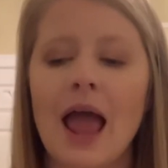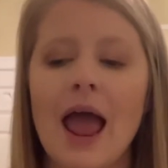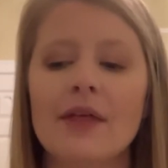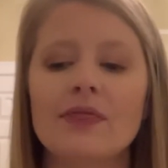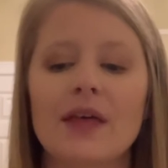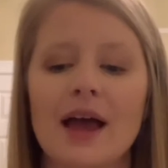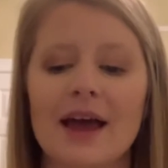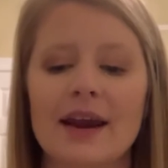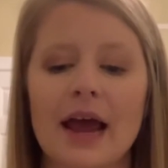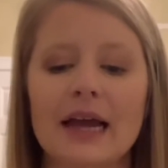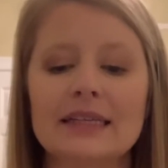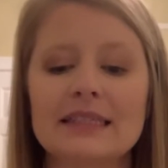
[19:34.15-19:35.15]
And then
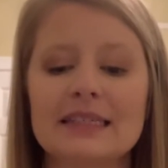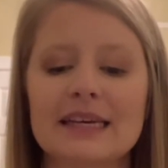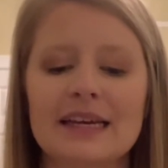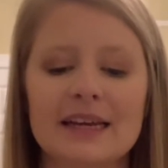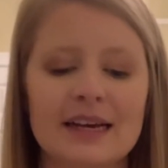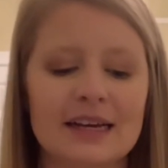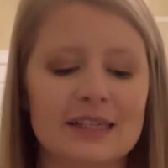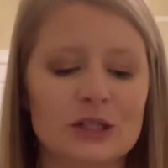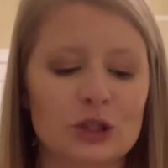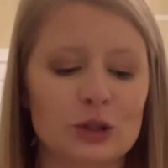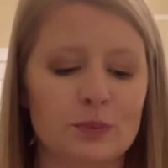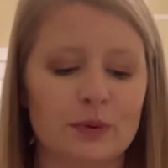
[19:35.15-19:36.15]
I did
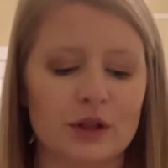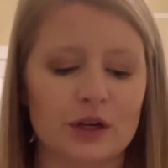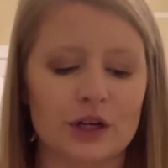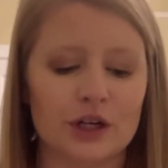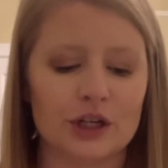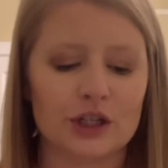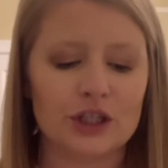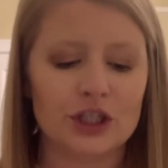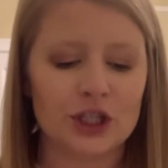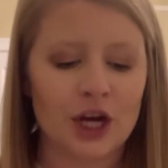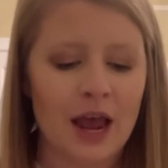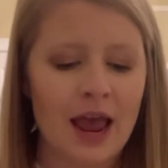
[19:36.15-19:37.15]
splurge